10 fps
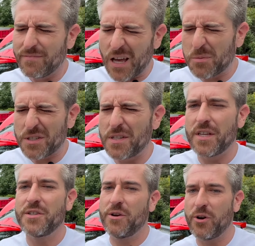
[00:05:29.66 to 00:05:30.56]
Helps you see
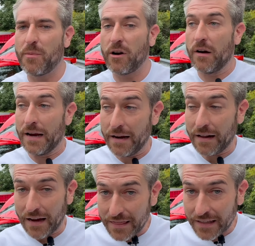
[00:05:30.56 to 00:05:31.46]
the interior better,
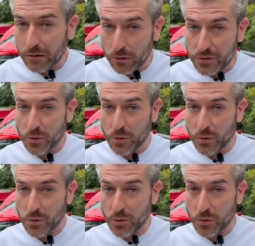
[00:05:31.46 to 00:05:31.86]
and I think it looks